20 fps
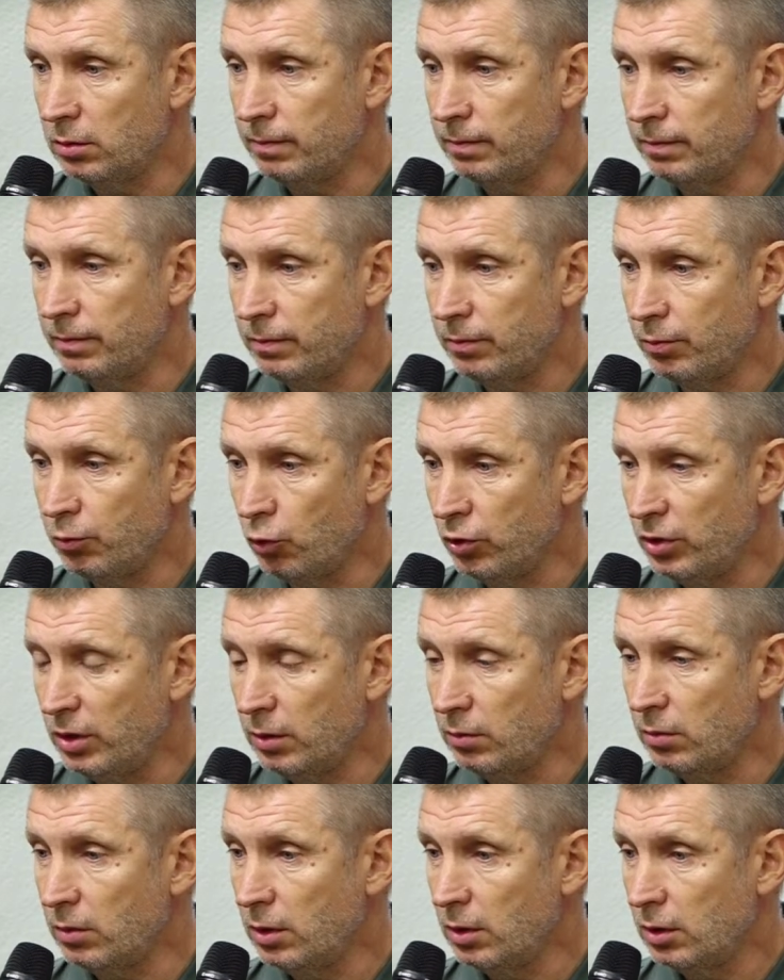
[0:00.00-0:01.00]
it will be diff
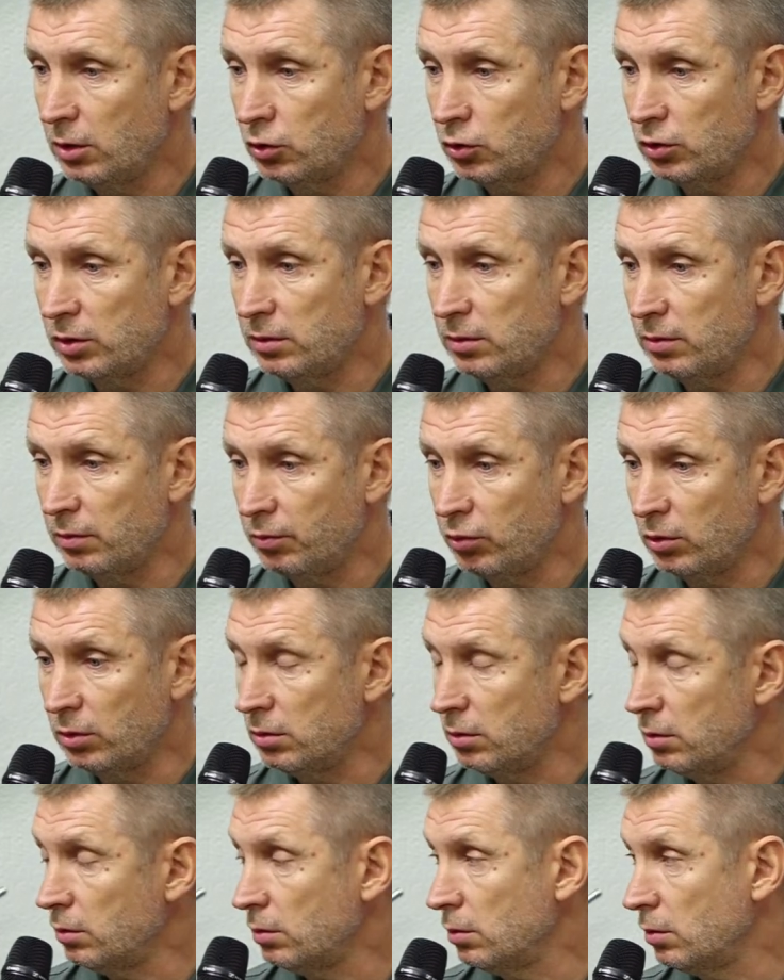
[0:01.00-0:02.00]
very difficult
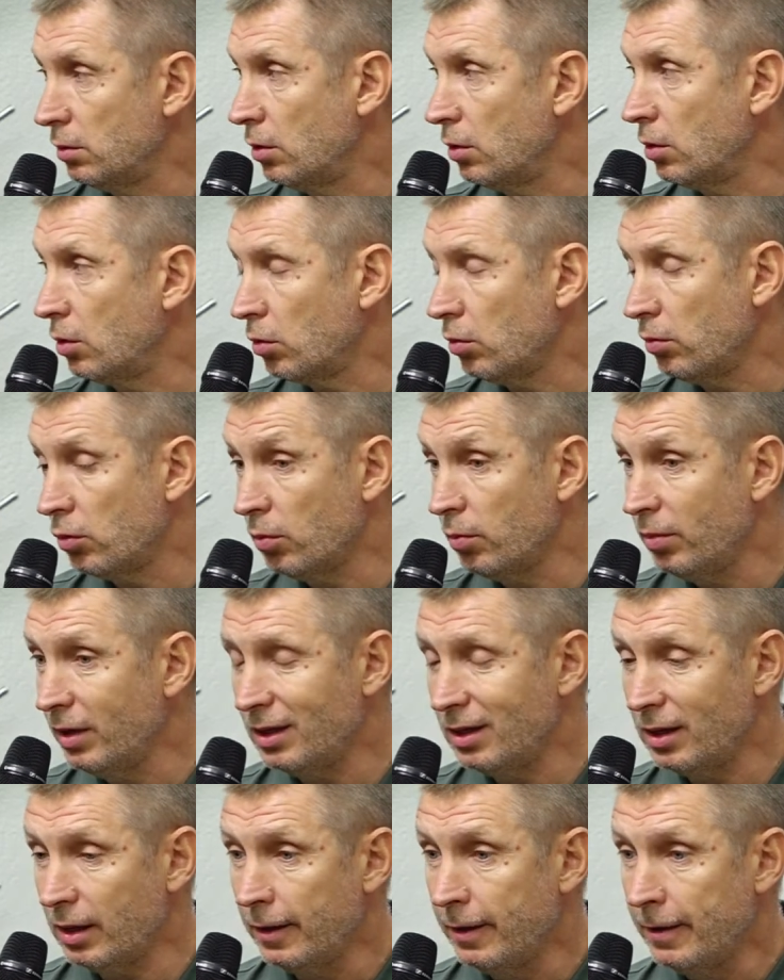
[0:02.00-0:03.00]
later
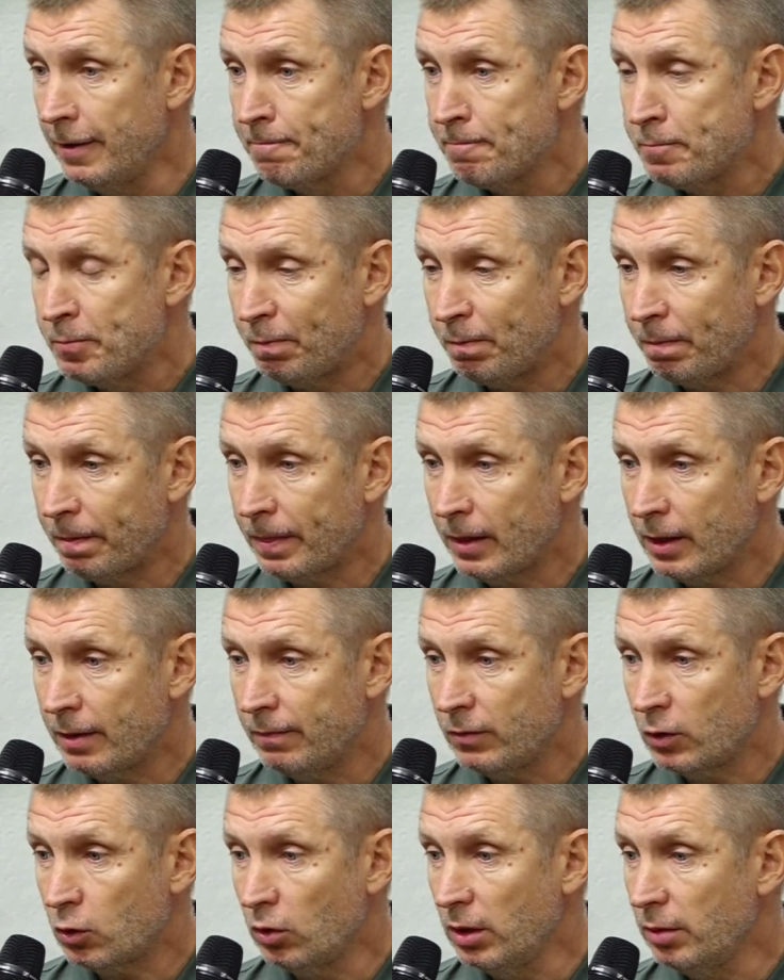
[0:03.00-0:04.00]
to do
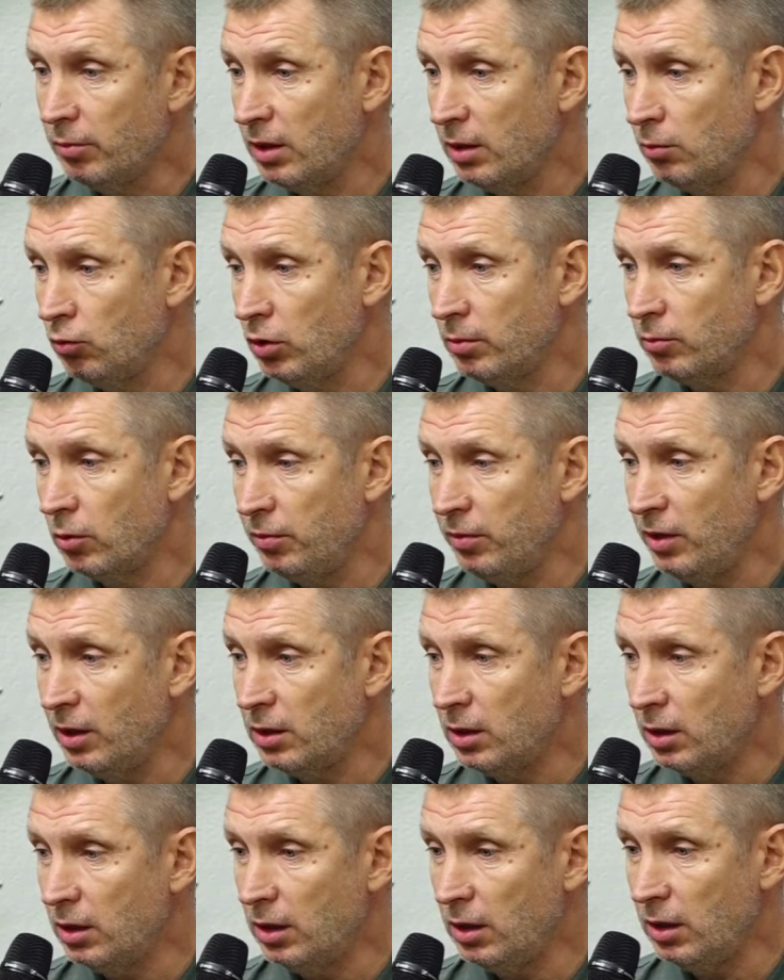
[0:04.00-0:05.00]
anything
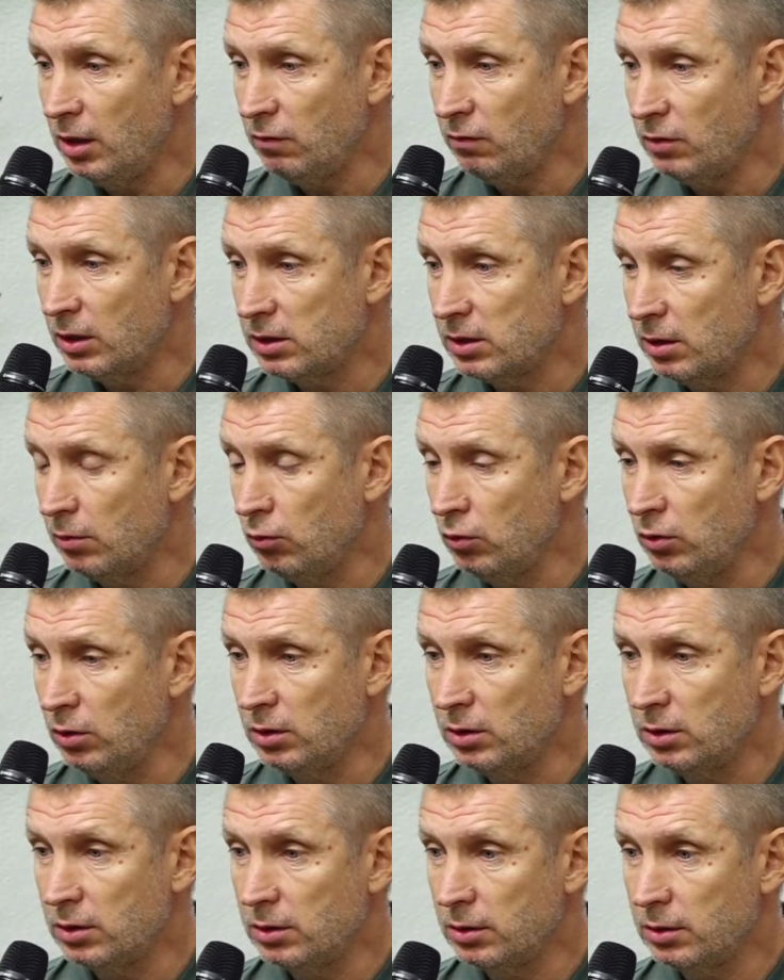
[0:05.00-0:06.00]
when we
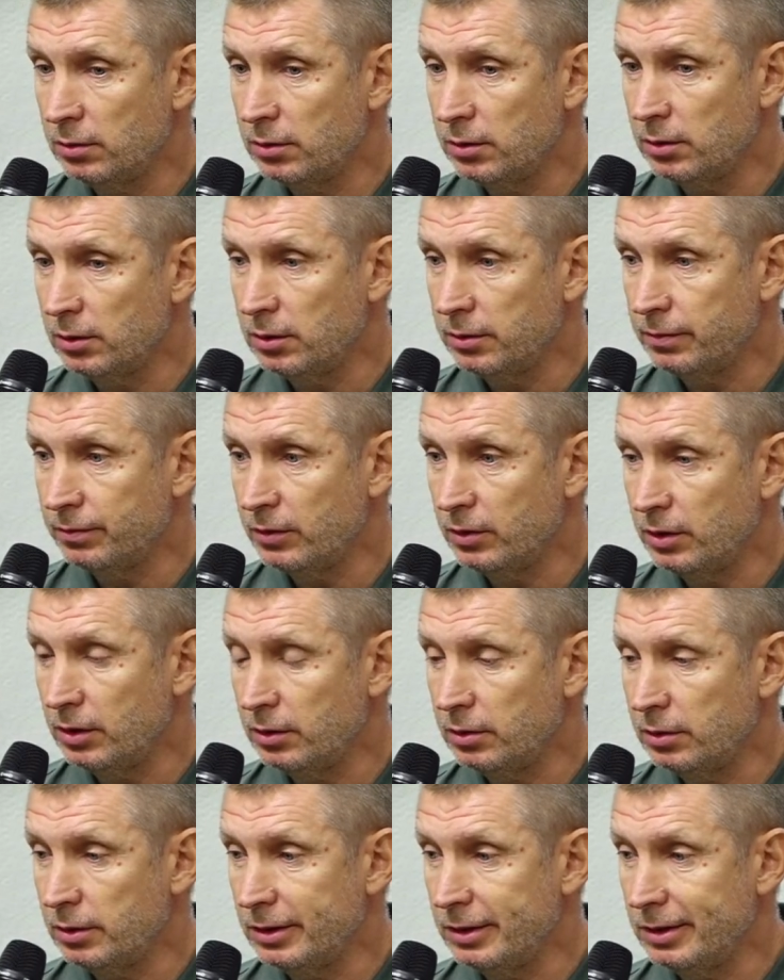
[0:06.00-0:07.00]
won't be uh,
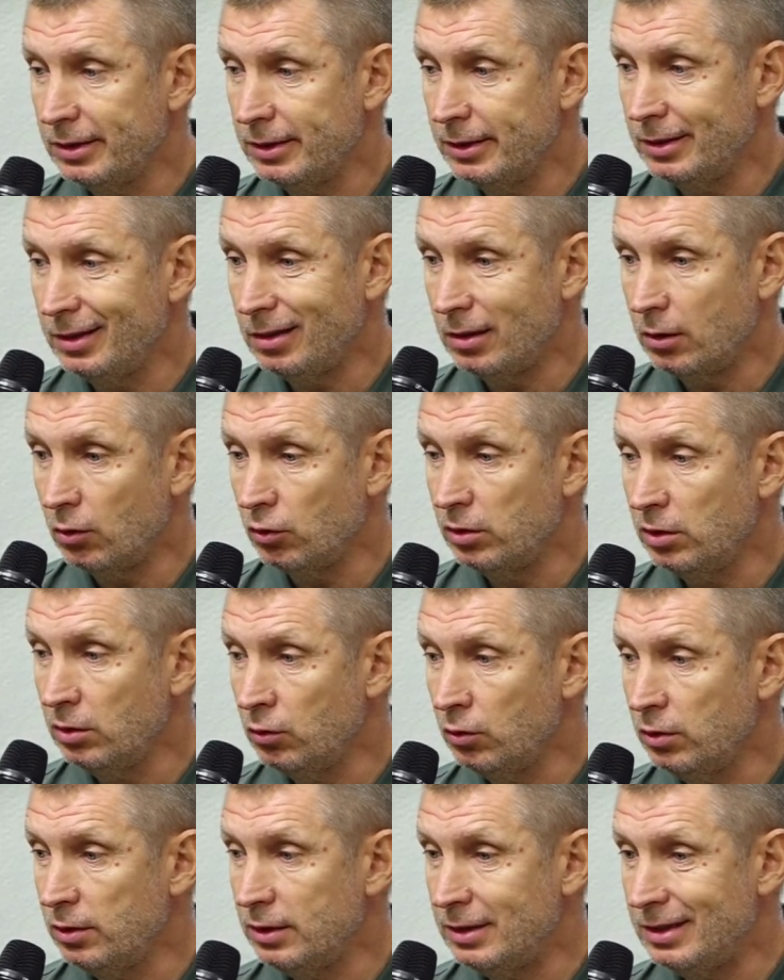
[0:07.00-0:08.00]
united
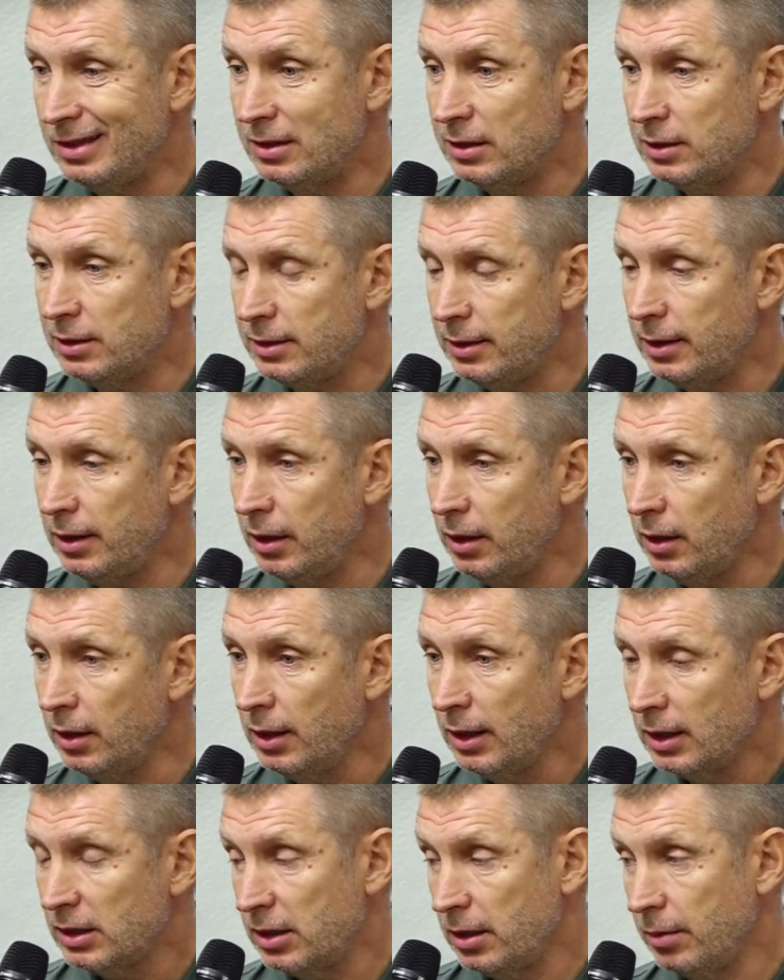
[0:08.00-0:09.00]
and we won't have a
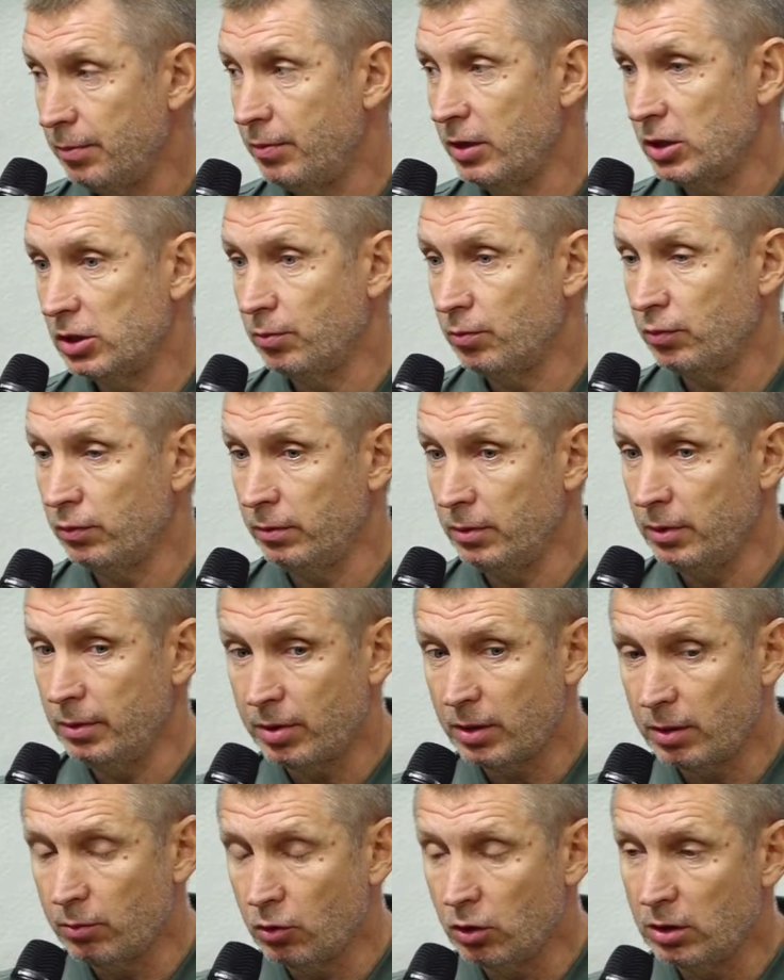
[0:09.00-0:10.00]
single goal,
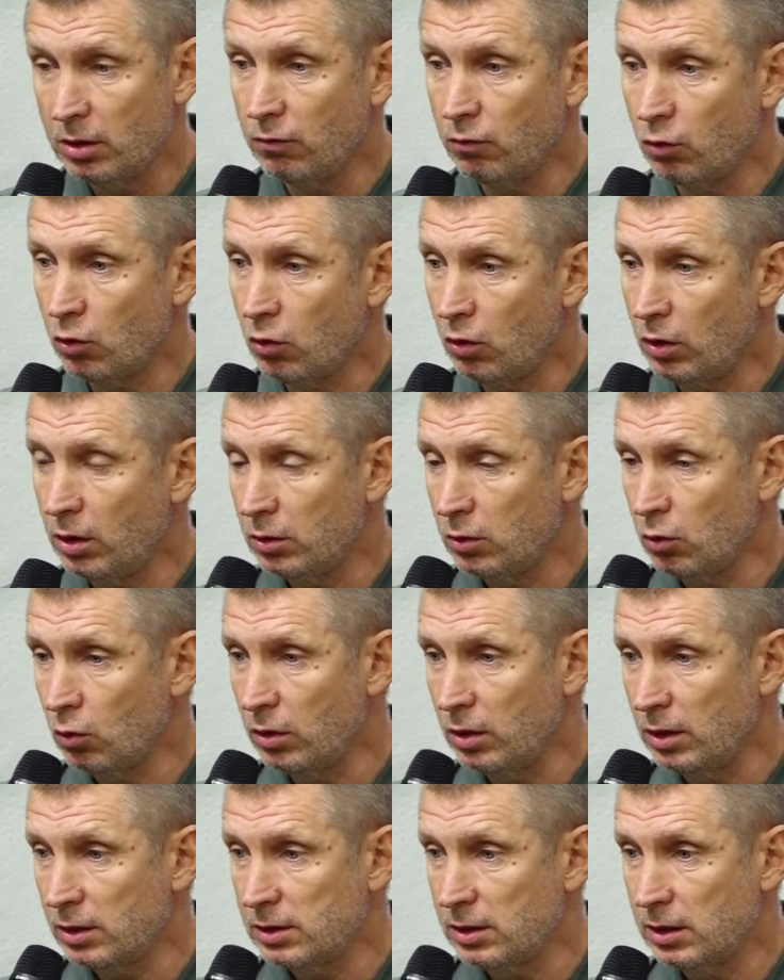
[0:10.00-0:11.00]
firstly, to
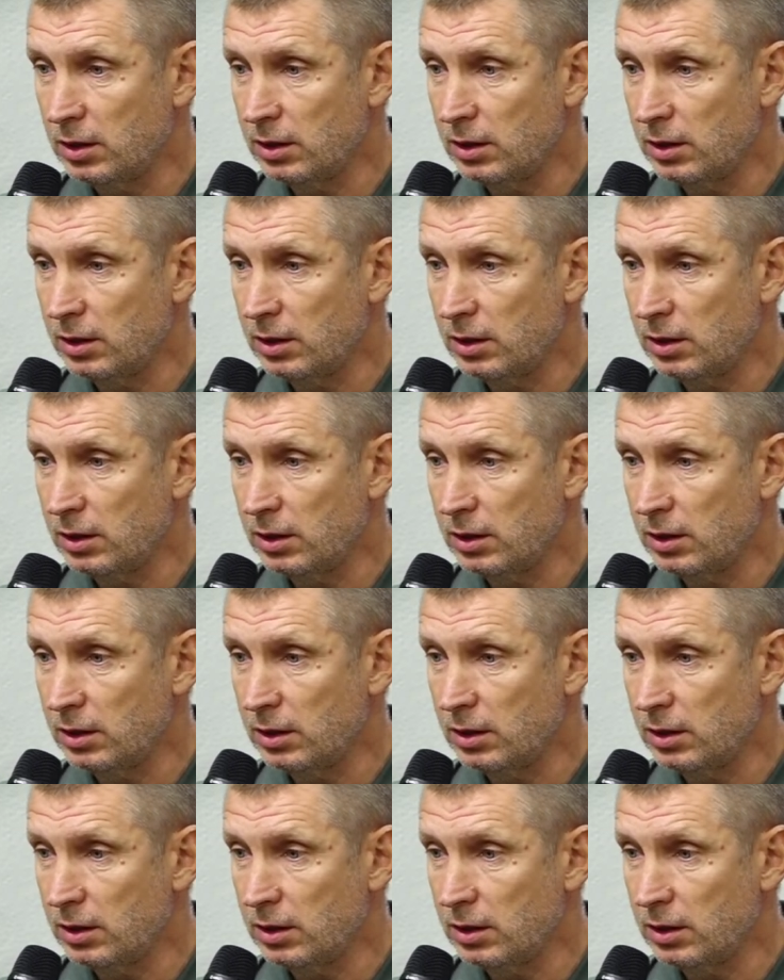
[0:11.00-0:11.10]
win